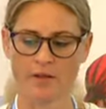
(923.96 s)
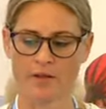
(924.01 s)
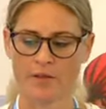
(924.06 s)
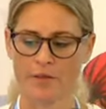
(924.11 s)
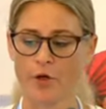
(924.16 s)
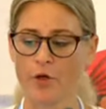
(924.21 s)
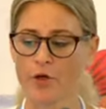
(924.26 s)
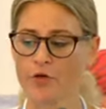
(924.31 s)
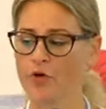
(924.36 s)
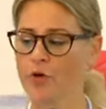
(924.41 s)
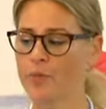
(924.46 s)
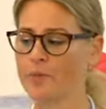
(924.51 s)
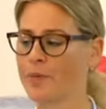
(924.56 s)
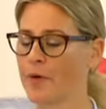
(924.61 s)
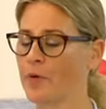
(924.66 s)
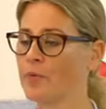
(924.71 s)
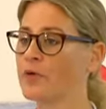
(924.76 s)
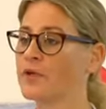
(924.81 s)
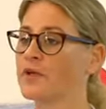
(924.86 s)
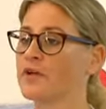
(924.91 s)
The third
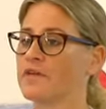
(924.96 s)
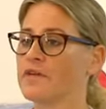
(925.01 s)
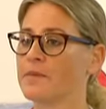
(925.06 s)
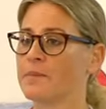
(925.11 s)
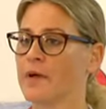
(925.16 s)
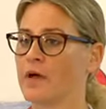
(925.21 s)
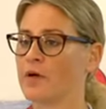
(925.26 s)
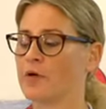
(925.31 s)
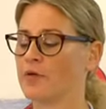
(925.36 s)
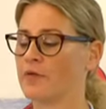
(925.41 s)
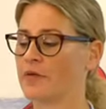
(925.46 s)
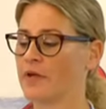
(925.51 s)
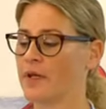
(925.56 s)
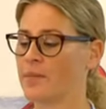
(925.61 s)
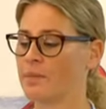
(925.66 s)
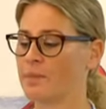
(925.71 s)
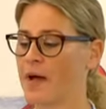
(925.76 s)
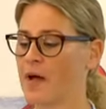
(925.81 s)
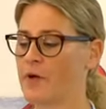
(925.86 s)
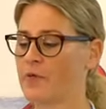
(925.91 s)
component is about
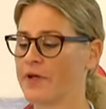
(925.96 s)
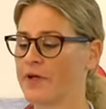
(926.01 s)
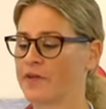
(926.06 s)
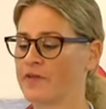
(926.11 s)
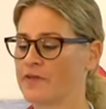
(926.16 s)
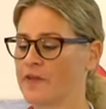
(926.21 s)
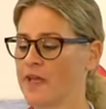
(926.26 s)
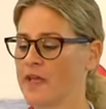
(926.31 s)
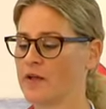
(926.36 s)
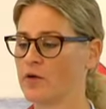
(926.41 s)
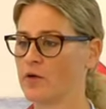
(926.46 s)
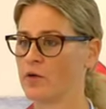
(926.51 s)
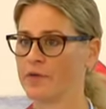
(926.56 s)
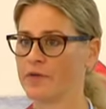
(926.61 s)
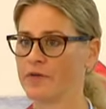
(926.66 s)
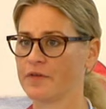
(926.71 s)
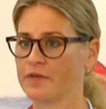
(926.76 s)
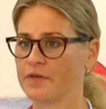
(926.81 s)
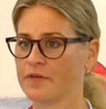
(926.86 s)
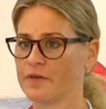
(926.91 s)
empowering
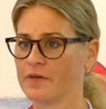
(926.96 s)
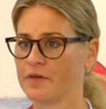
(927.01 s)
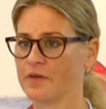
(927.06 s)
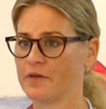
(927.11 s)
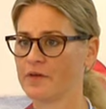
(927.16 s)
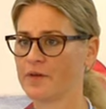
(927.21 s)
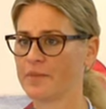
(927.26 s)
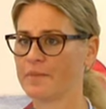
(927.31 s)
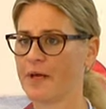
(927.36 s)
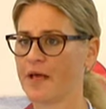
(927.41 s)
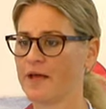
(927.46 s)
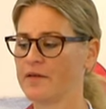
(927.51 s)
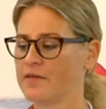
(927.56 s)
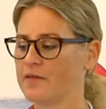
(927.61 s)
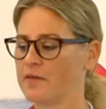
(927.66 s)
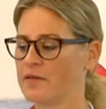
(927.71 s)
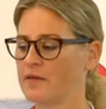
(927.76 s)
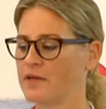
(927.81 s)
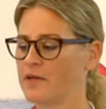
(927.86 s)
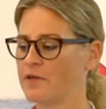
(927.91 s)
stakeholders,
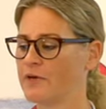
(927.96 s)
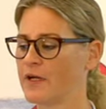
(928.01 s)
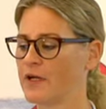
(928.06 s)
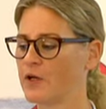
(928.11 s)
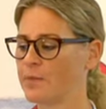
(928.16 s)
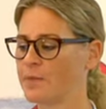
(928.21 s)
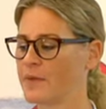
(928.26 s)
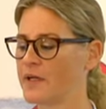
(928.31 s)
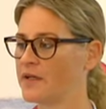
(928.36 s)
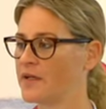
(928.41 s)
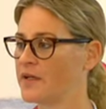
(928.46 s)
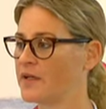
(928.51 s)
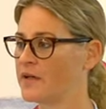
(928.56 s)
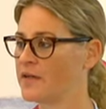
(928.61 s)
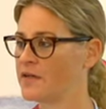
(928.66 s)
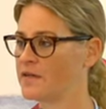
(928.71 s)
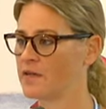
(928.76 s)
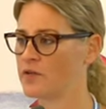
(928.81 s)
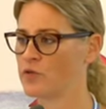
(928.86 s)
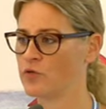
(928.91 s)
capacity development and
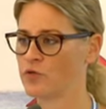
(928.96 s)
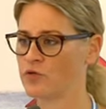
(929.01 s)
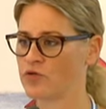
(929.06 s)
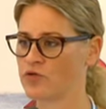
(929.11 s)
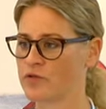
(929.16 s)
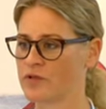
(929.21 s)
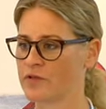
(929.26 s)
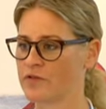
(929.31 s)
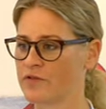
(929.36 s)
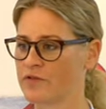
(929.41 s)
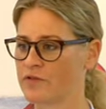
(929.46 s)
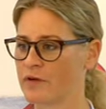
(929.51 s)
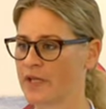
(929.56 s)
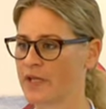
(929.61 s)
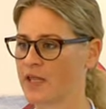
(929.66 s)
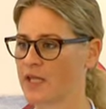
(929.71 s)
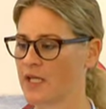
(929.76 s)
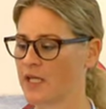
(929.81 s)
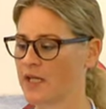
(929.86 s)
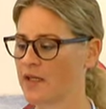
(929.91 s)
institutional
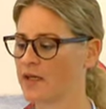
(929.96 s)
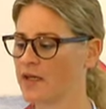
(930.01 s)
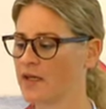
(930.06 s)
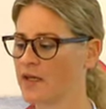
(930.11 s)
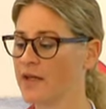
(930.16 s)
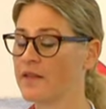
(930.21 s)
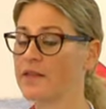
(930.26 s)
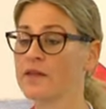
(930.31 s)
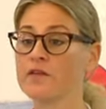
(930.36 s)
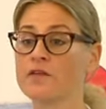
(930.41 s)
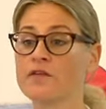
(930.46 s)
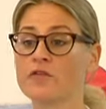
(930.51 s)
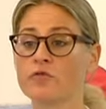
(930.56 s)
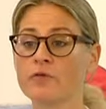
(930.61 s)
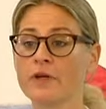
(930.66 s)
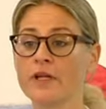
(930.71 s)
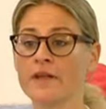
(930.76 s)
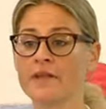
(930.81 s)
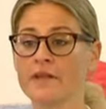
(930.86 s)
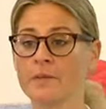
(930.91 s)
strengthening. And this is
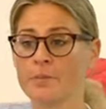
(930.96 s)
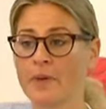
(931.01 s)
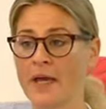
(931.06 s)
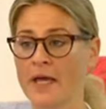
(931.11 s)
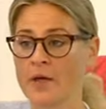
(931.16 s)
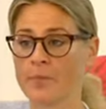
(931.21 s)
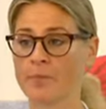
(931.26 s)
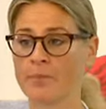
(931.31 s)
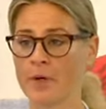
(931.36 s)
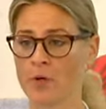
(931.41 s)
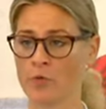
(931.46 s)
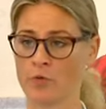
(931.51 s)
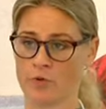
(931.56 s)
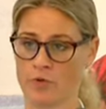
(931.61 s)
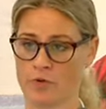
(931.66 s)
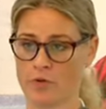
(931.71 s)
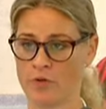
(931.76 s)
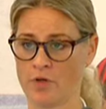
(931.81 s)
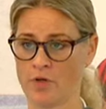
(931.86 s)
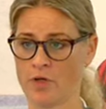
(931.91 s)
really the
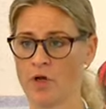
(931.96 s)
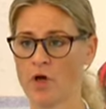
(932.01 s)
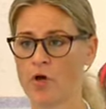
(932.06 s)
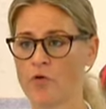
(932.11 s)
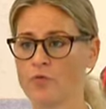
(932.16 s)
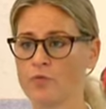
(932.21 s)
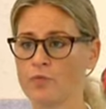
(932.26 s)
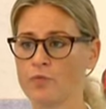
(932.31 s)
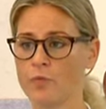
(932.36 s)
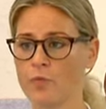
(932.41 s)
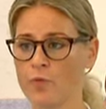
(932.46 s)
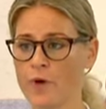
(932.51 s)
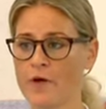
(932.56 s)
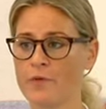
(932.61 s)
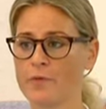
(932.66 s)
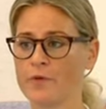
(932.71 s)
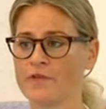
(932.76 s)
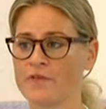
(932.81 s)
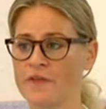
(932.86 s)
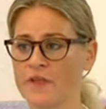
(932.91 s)
backbone of
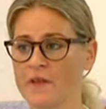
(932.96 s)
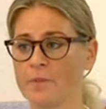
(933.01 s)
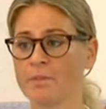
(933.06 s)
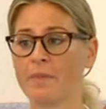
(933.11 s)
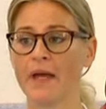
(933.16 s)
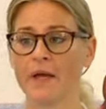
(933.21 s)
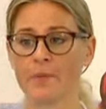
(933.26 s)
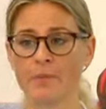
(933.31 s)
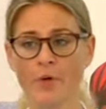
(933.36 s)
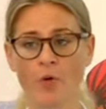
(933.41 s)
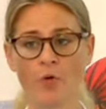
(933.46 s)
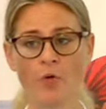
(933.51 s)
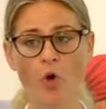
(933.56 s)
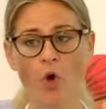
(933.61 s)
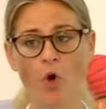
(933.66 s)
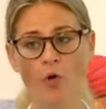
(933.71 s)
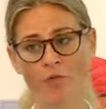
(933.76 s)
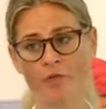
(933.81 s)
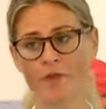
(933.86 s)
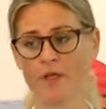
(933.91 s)
where we see the backbone
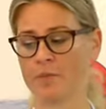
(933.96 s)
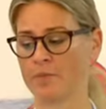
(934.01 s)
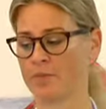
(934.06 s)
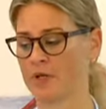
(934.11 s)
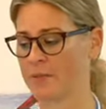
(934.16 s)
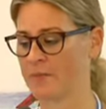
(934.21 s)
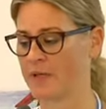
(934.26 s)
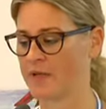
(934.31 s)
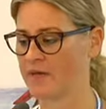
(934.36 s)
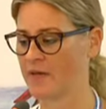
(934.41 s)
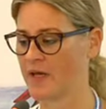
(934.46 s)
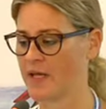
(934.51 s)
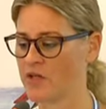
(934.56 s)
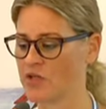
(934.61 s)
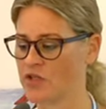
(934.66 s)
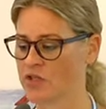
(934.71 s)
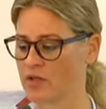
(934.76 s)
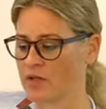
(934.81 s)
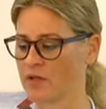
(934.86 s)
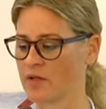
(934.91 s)
of the
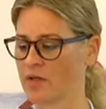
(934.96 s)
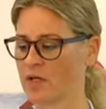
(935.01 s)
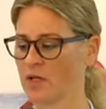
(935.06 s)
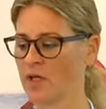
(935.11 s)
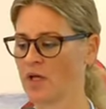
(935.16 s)
implementation.